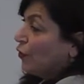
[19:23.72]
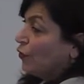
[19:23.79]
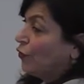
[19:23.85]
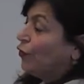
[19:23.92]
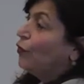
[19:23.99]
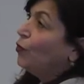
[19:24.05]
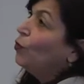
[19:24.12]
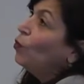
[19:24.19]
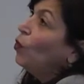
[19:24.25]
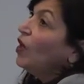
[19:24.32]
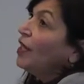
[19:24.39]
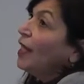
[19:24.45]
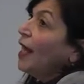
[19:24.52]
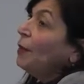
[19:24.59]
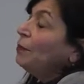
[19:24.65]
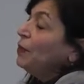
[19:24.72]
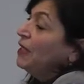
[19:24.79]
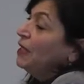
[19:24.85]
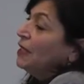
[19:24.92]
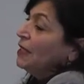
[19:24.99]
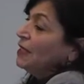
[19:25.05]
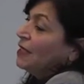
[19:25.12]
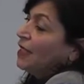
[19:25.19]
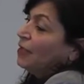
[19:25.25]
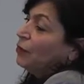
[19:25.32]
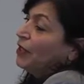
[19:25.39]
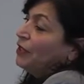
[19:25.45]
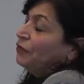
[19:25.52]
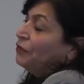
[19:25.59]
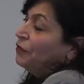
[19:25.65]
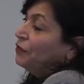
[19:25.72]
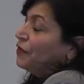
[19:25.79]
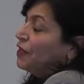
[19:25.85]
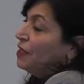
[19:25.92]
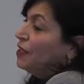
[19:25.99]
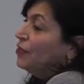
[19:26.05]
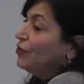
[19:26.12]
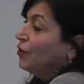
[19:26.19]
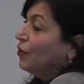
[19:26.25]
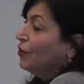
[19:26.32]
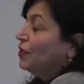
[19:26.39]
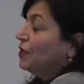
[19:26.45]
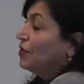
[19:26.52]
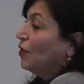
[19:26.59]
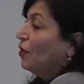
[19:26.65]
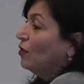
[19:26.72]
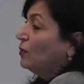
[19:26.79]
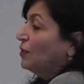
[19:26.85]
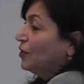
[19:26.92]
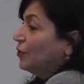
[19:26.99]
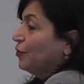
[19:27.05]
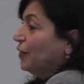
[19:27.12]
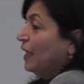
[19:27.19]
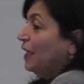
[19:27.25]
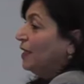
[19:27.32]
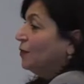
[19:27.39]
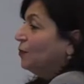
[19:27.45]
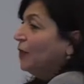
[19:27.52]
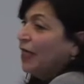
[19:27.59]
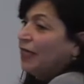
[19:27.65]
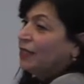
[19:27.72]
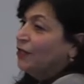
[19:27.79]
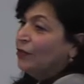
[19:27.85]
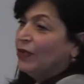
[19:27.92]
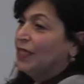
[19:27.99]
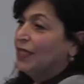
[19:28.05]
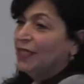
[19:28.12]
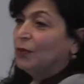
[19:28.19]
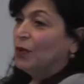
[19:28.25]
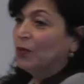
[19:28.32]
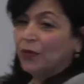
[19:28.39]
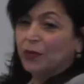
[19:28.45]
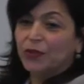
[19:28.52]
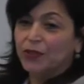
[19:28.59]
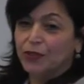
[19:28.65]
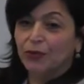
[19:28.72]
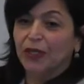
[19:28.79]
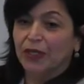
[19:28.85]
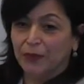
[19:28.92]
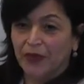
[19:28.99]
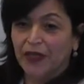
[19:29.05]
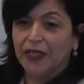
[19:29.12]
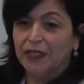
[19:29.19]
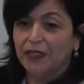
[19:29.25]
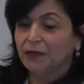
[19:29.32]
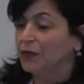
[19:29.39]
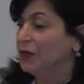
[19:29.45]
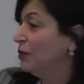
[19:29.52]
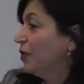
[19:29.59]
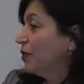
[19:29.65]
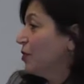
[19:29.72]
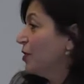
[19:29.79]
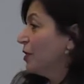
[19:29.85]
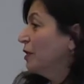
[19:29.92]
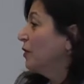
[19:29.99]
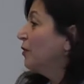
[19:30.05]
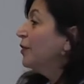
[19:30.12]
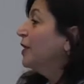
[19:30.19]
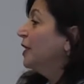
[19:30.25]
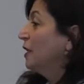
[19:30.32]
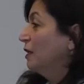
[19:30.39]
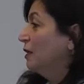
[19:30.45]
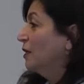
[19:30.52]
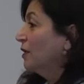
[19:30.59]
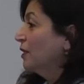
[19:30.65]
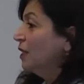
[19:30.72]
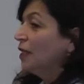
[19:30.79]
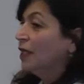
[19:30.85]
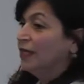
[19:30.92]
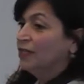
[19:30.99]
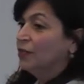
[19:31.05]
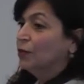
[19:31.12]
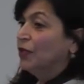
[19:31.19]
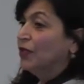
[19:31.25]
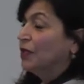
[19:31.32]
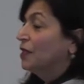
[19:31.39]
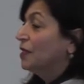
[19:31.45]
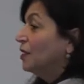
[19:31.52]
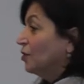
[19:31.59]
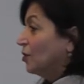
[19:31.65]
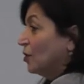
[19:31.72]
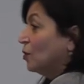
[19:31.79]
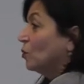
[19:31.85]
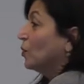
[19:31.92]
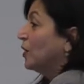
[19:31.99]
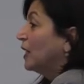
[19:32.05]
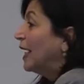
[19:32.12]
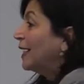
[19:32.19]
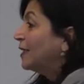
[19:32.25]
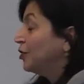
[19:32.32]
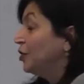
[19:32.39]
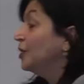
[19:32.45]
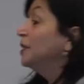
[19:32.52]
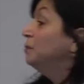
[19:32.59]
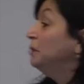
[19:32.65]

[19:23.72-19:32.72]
So what happened is that when 15 years ago this all was created, we had no idea what we were doing, right? We were just learning along the lines what the digital world actually